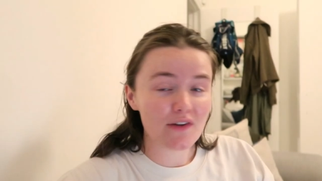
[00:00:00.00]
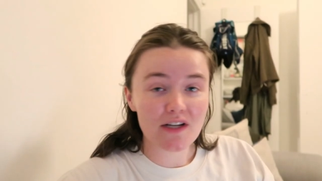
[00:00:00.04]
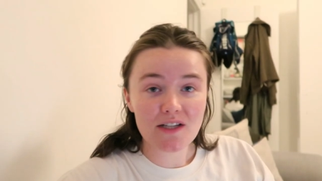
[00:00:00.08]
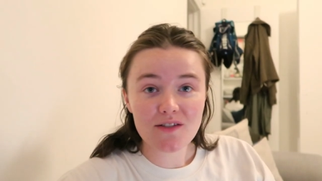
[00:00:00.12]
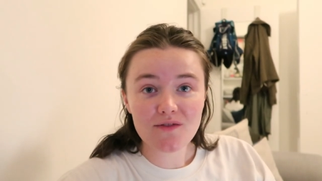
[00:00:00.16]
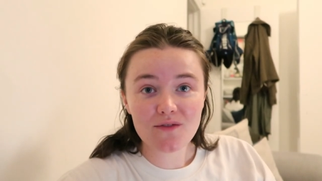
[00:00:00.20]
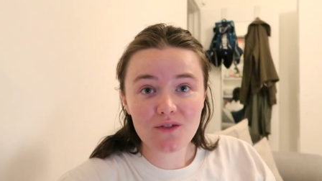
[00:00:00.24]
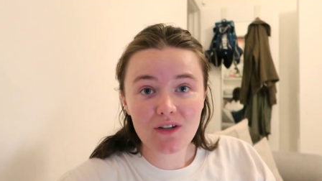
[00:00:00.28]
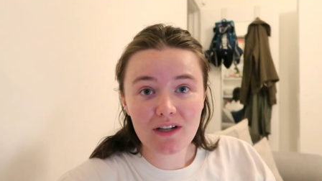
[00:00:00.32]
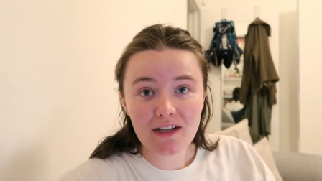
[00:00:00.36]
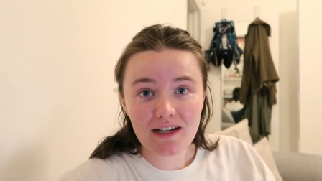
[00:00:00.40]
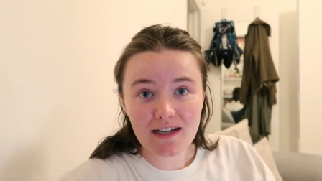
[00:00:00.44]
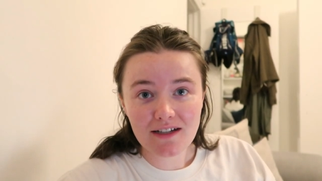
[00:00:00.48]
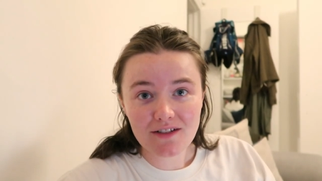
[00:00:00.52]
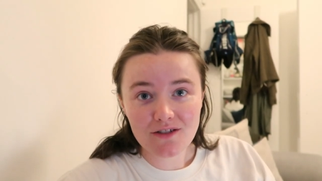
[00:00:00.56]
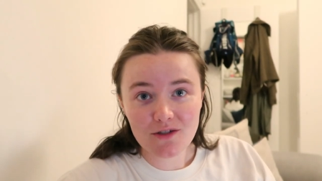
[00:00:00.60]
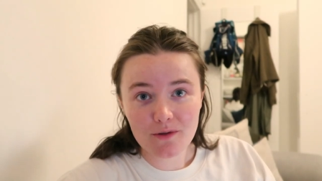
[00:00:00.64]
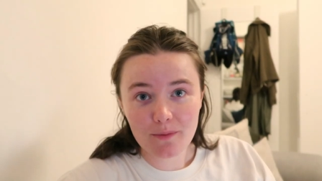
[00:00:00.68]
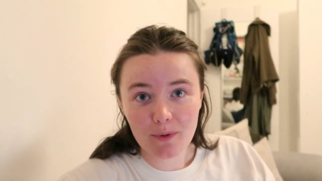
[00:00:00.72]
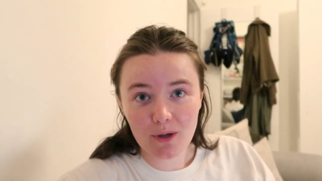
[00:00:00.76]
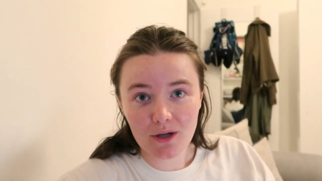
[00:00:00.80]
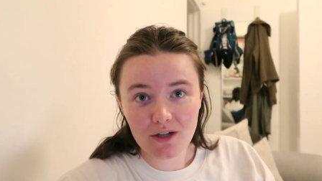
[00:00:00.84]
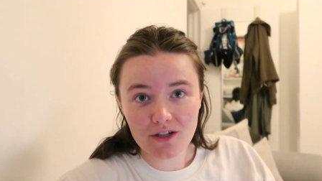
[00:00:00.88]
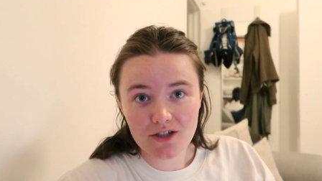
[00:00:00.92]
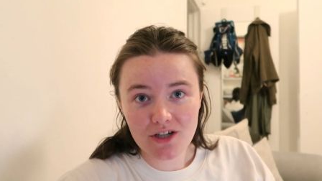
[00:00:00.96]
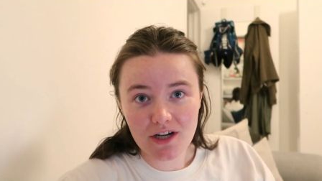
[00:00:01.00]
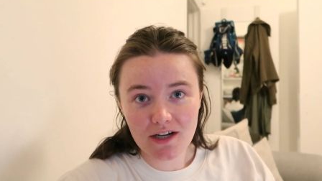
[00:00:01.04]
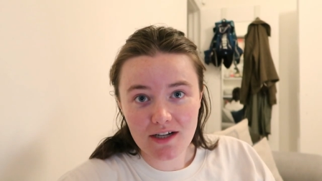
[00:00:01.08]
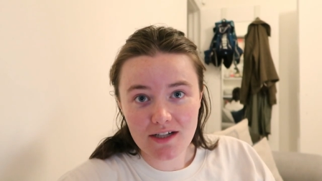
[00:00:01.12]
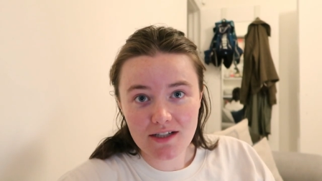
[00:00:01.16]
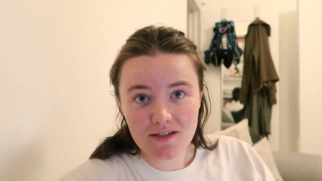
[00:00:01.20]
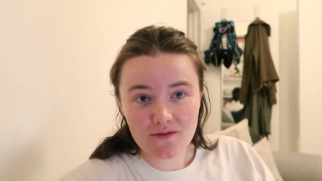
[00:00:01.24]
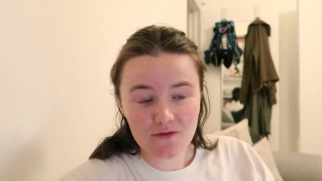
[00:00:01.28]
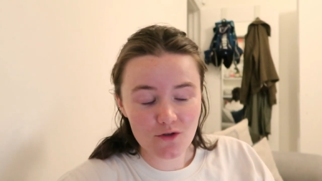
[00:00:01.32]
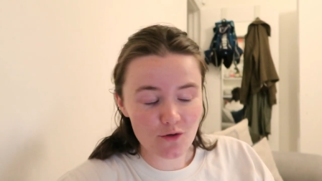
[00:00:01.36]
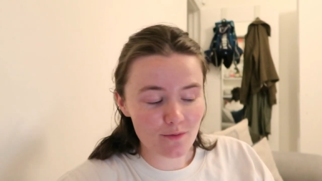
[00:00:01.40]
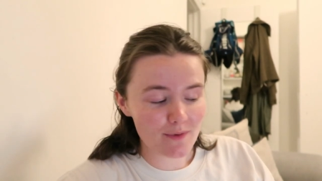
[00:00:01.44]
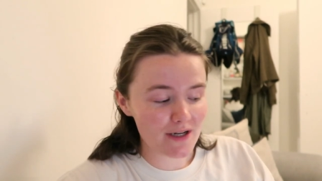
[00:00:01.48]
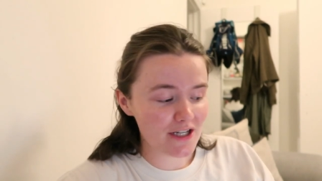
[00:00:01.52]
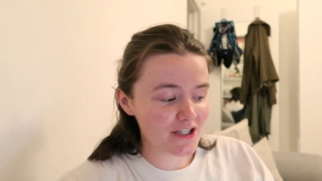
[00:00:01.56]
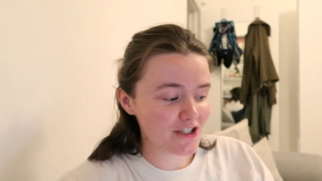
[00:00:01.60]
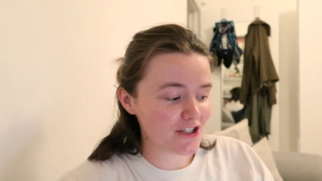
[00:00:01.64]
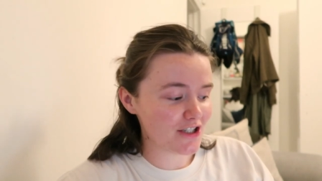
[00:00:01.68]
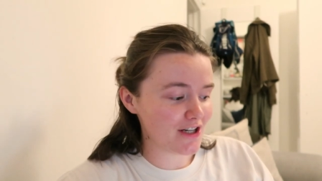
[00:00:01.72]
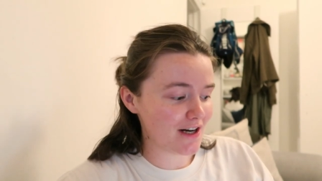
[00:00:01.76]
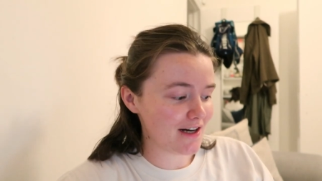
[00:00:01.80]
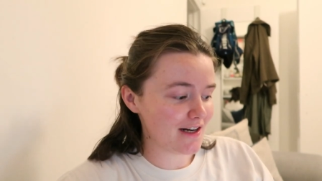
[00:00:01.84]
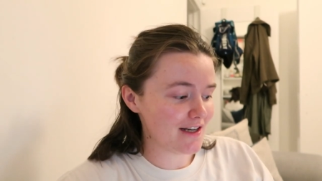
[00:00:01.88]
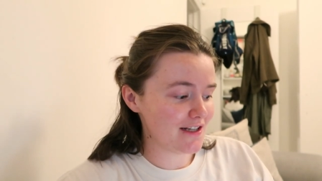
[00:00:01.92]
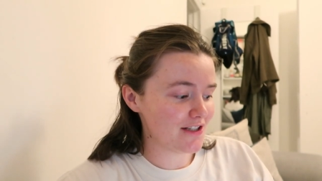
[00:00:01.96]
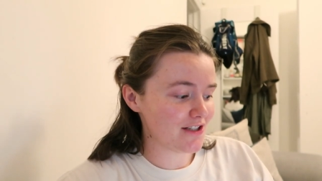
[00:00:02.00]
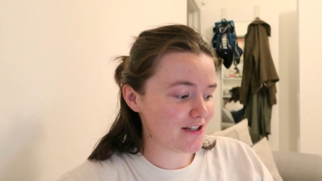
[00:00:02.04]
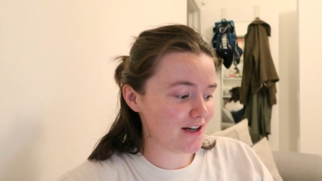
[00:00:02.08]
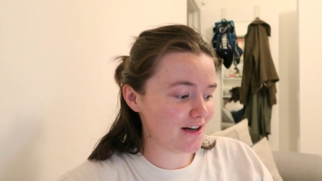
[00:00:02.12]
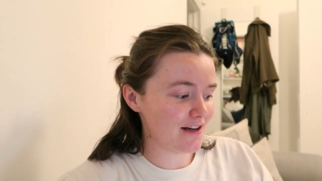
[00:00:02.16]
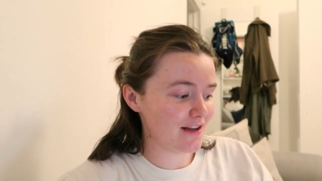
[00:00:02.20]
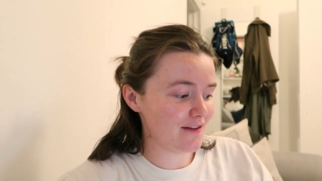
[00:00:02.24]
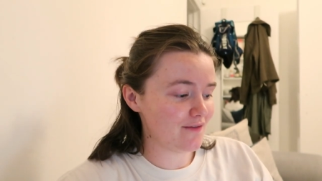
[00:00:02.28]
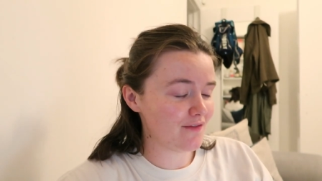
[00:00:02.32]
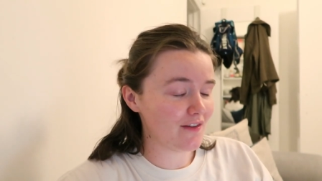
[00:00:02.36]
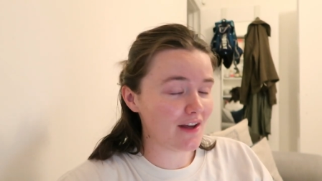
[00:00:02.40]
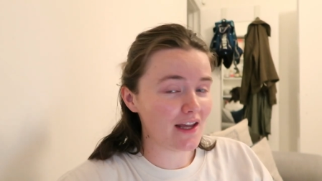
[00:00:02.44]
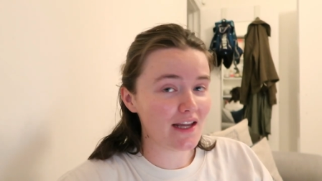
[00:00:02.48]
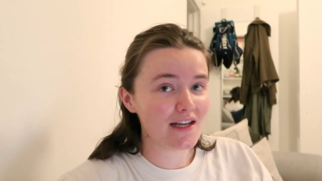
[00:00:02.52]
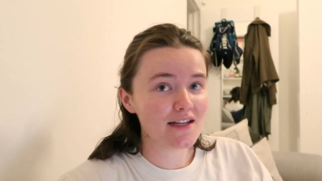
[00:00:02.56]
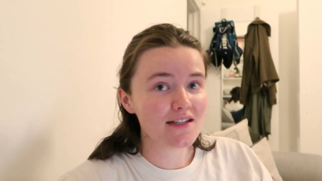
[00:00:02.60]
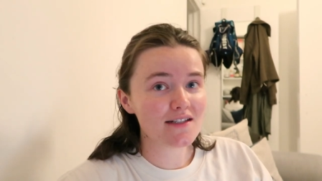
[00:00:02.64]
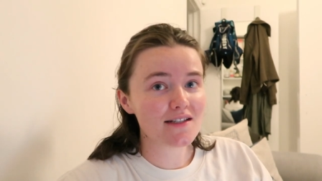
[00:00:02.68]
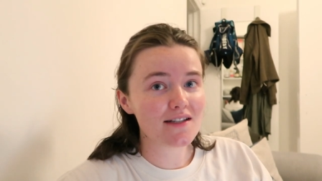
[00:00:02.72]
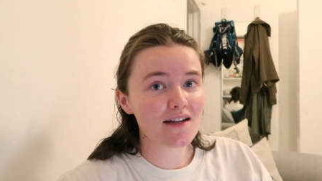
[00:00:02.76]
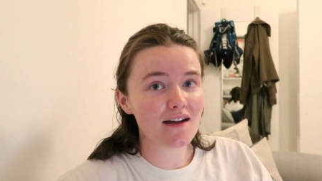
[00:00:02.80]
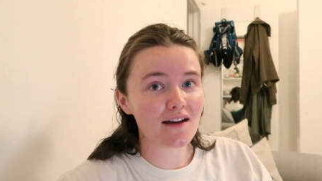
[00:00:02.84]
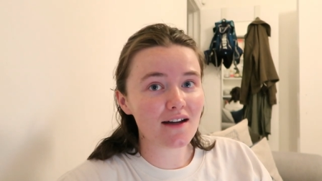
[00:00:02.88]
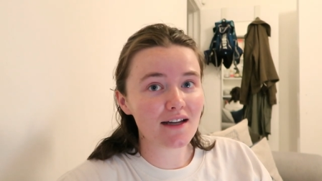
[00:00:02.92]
First of all, I'd like to apologize for my shiny, shiny face.